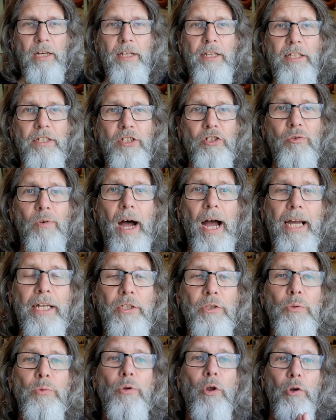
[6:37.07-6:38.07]
He's
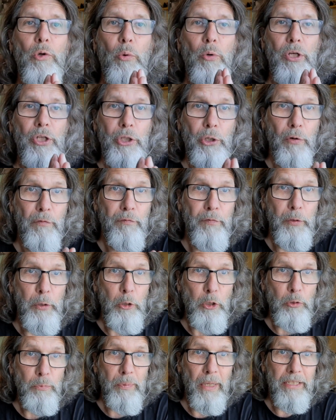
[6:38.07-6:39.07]
trying to not only
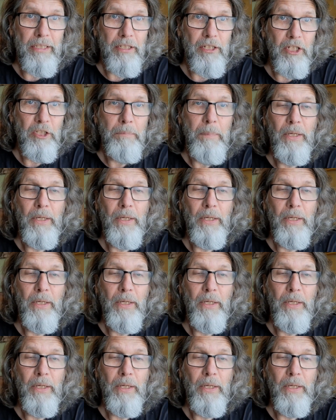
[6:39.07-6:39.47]
confuse predators,